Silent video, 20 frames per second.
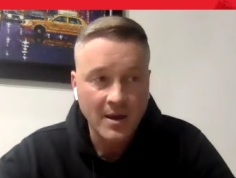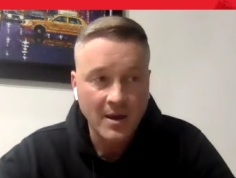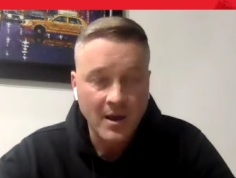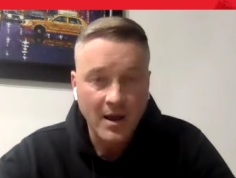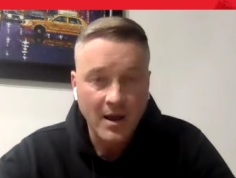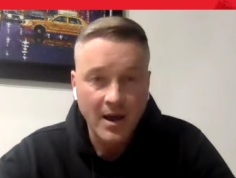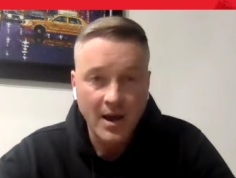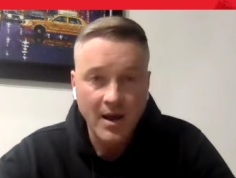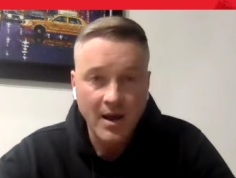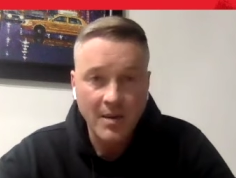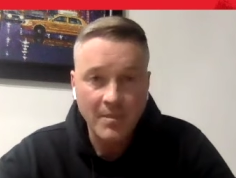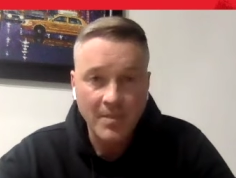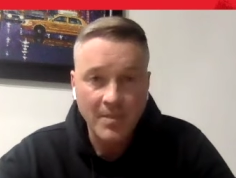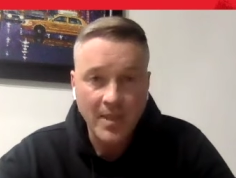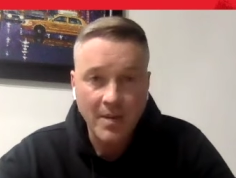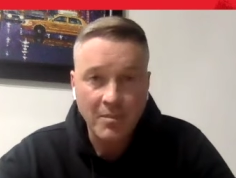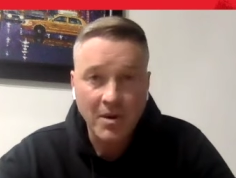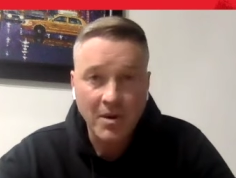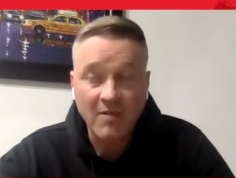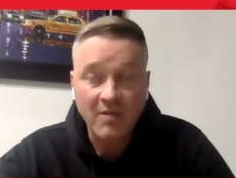
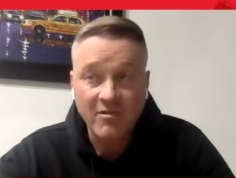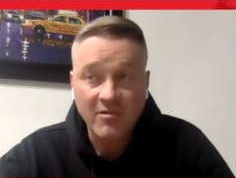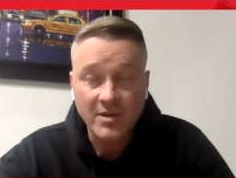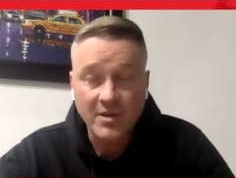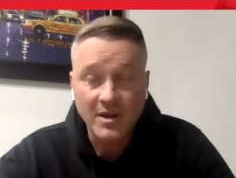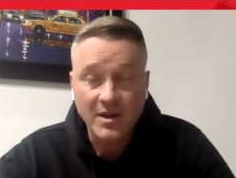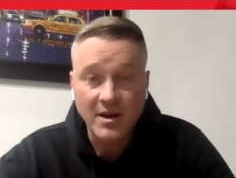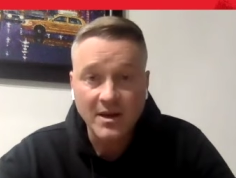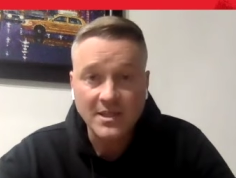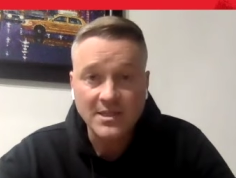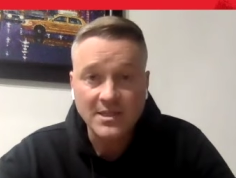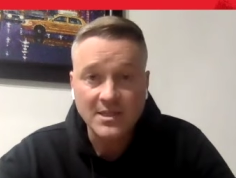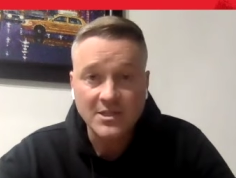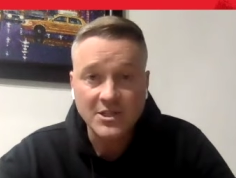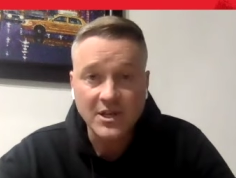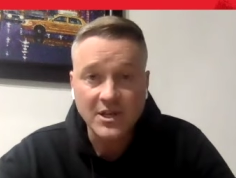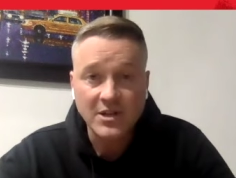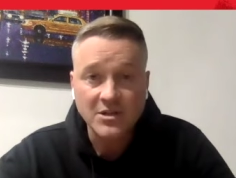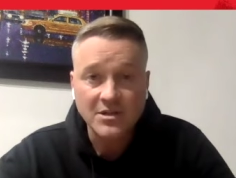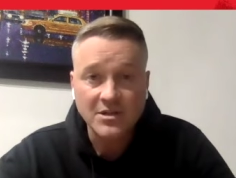Apart from United and
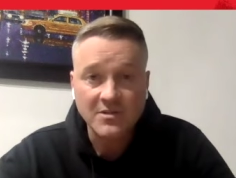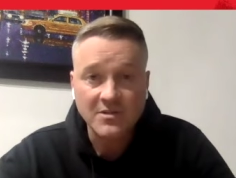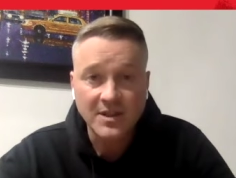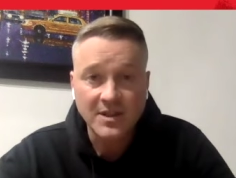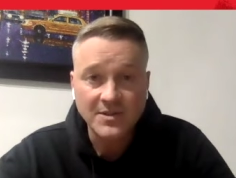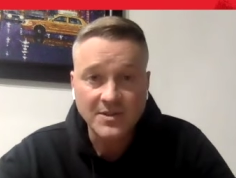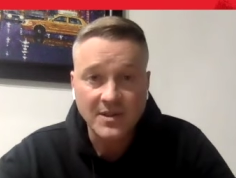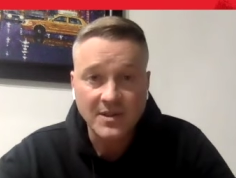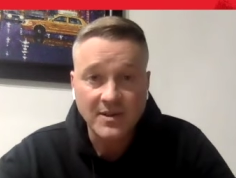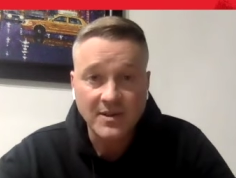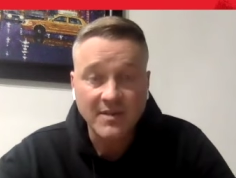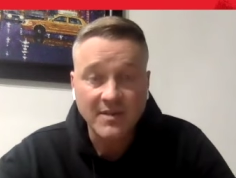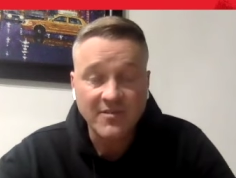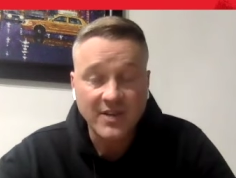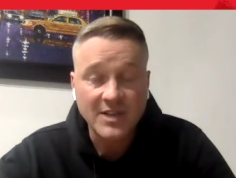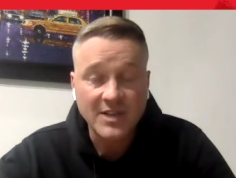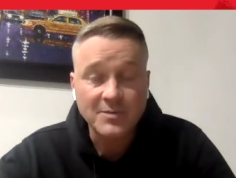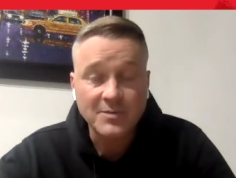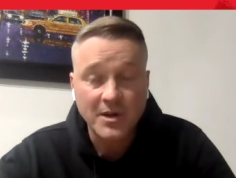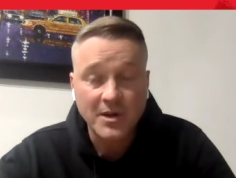Chelsea fans, I think they're
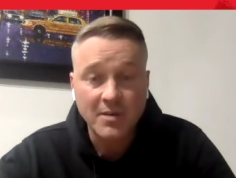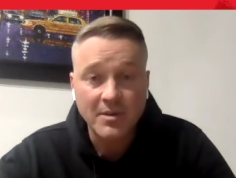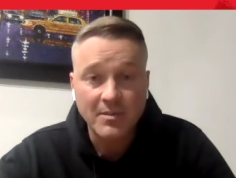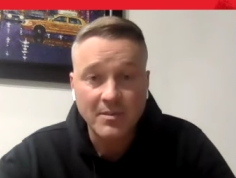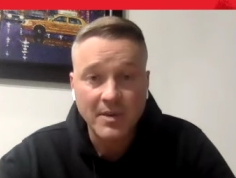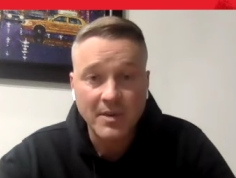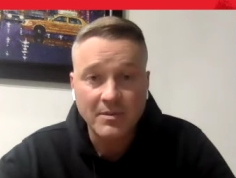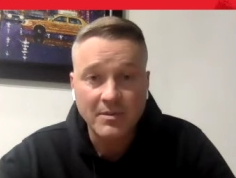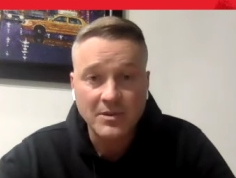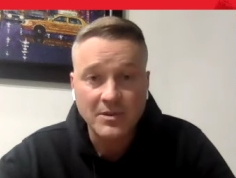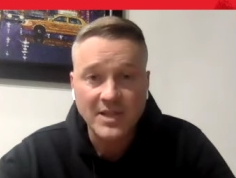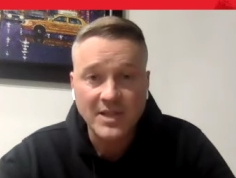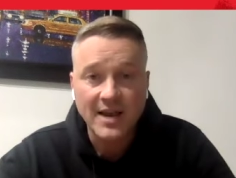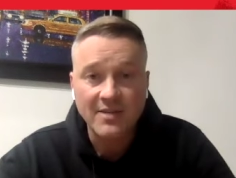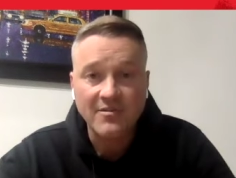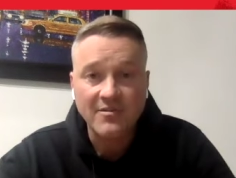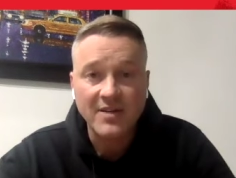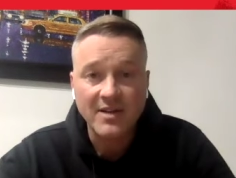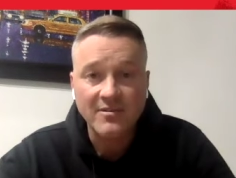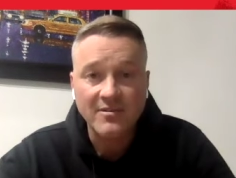fast becoming people's
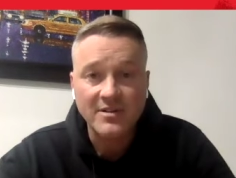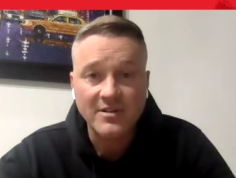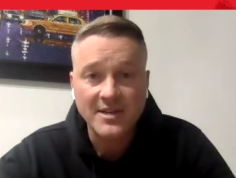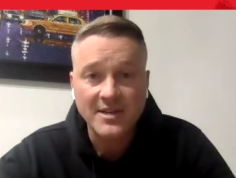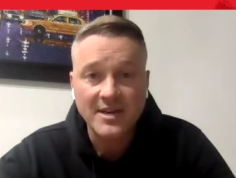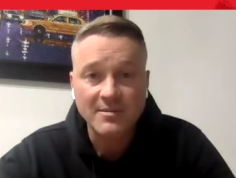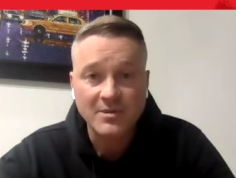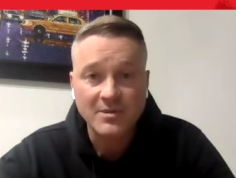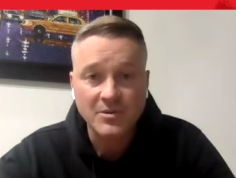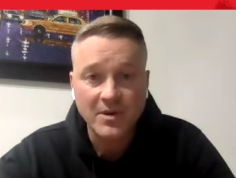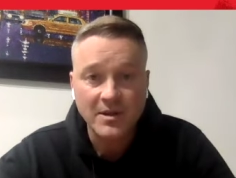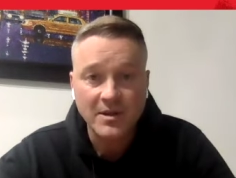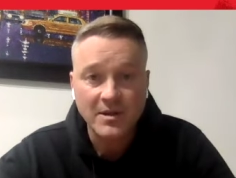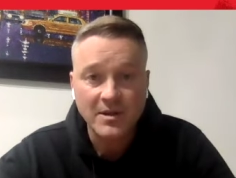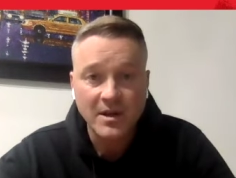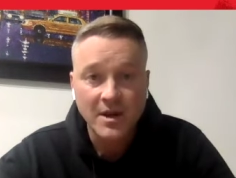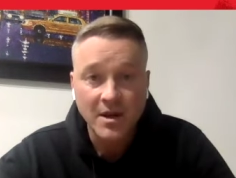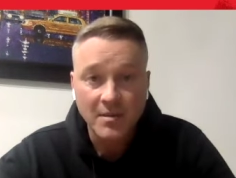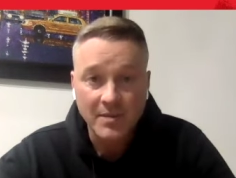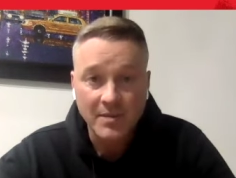second favourite team as well
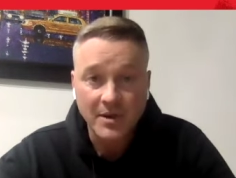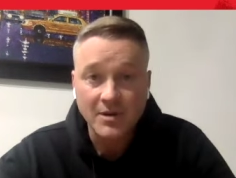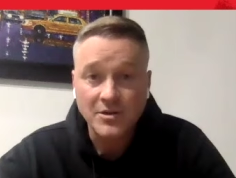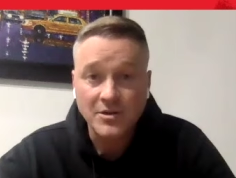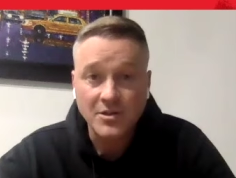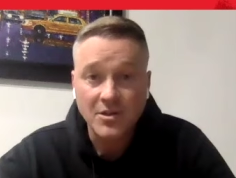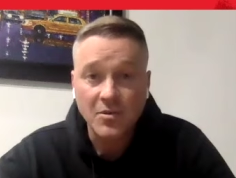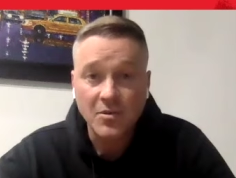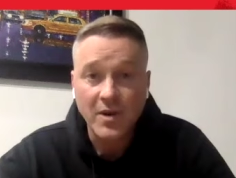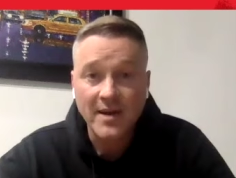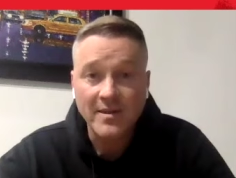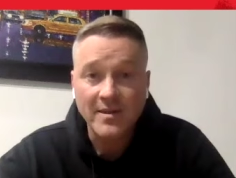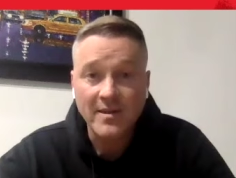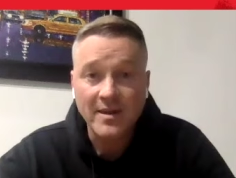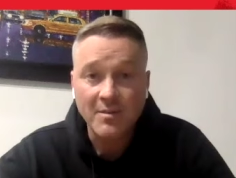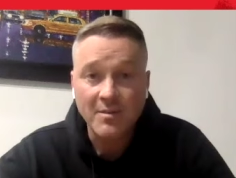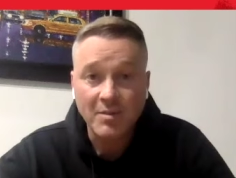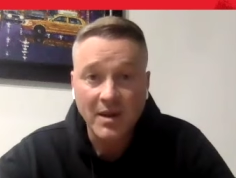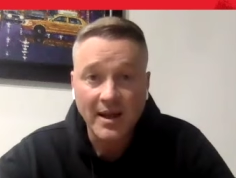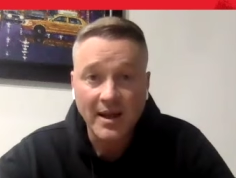because of the way that
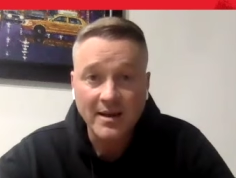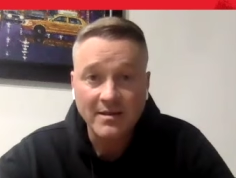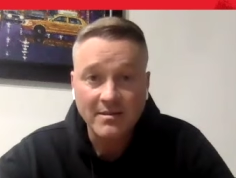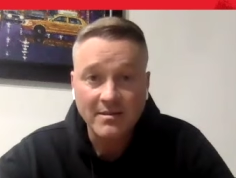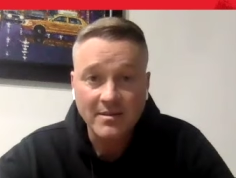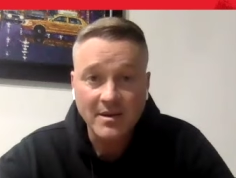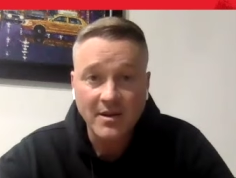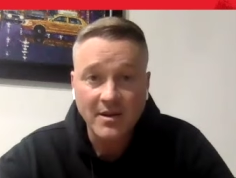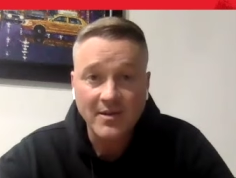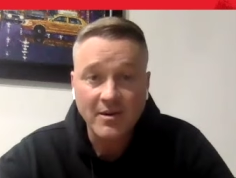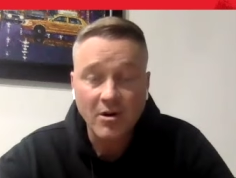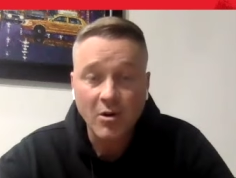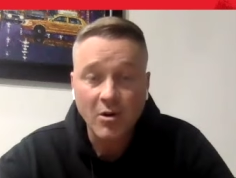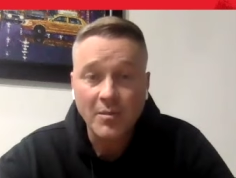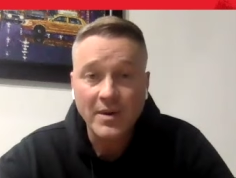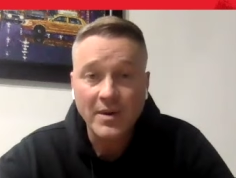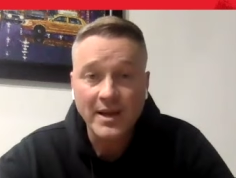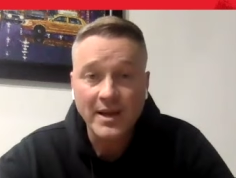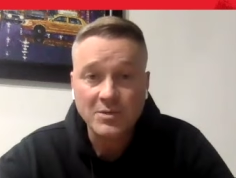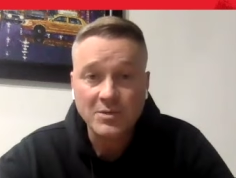they play. You know, their
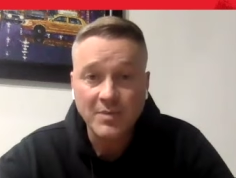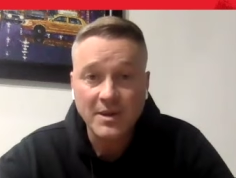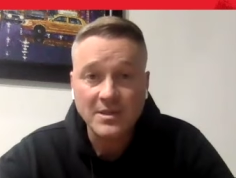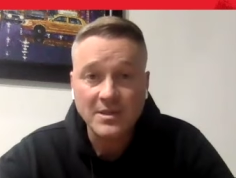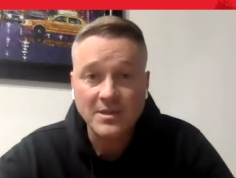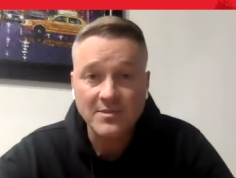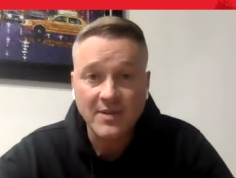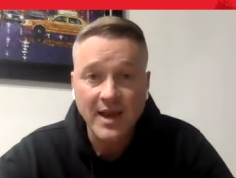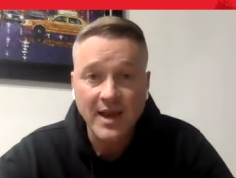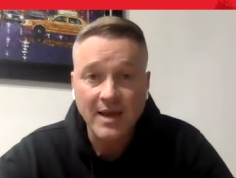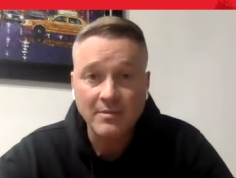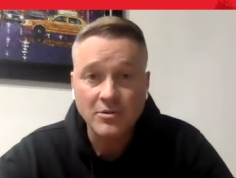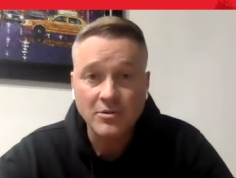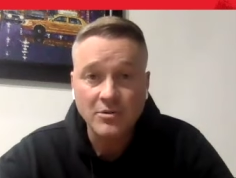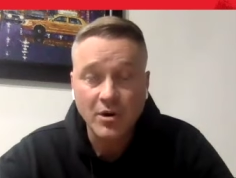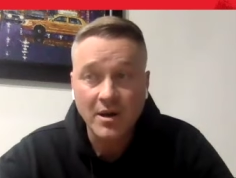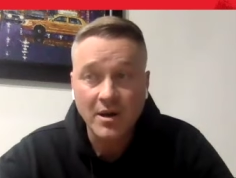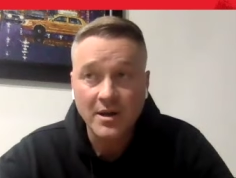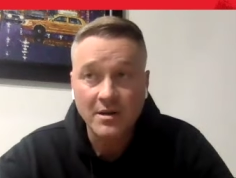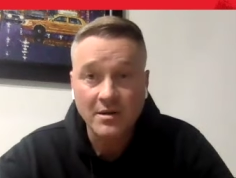open, expansive game,
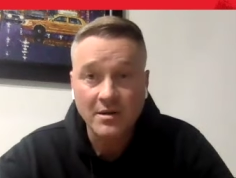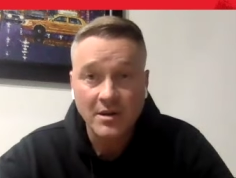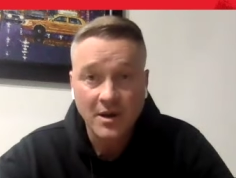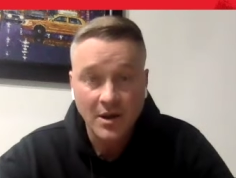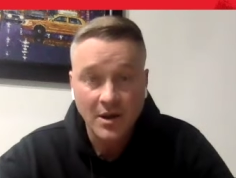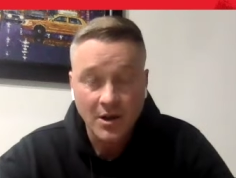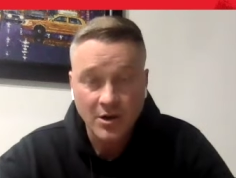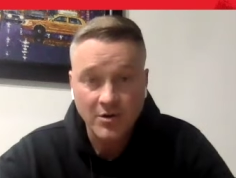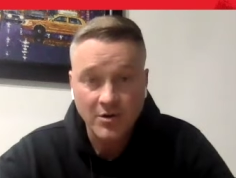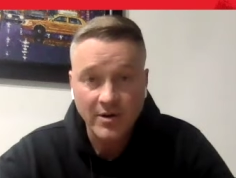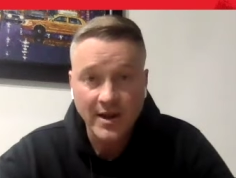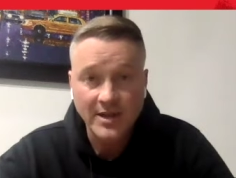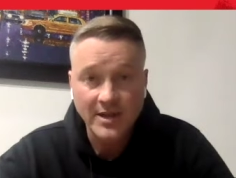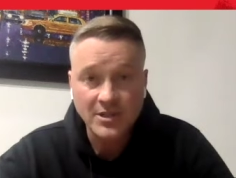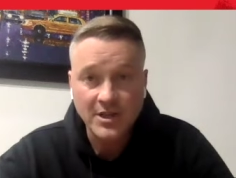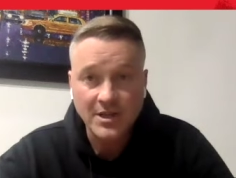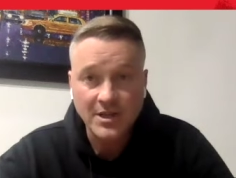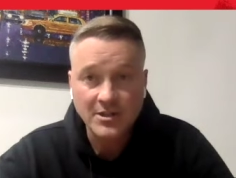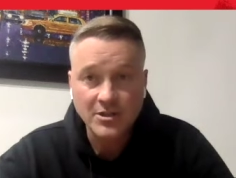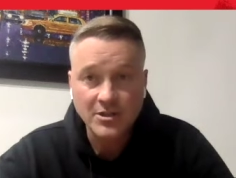trying to create
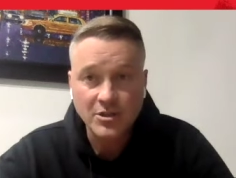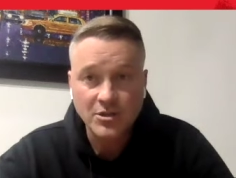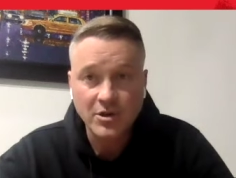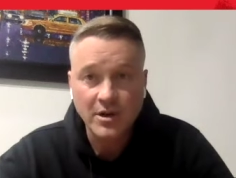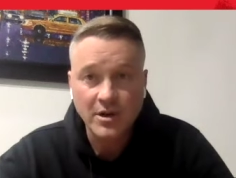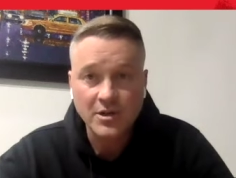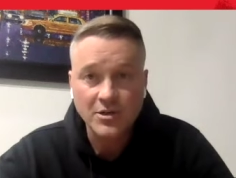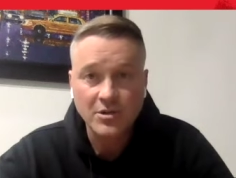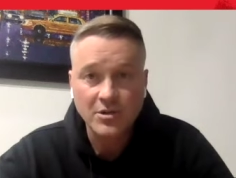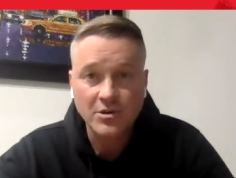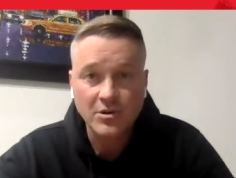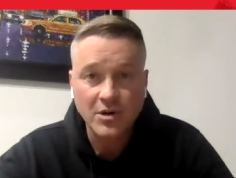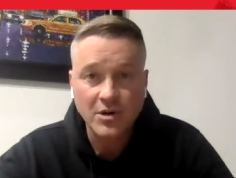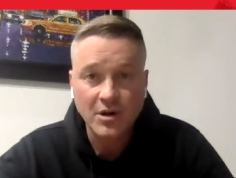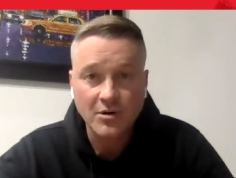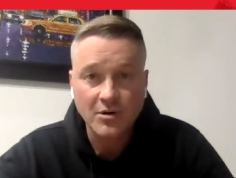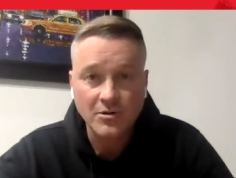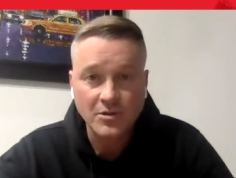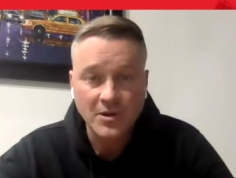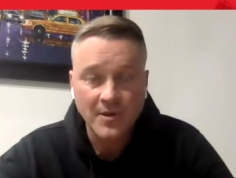chances, trying to score
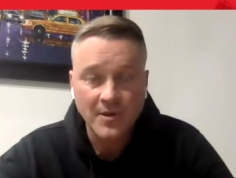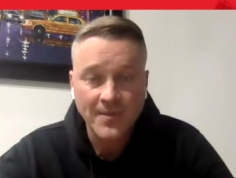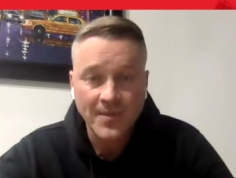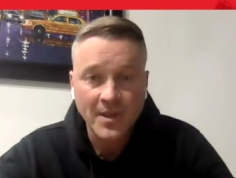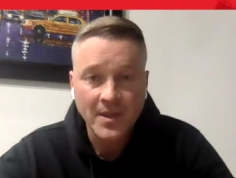goals.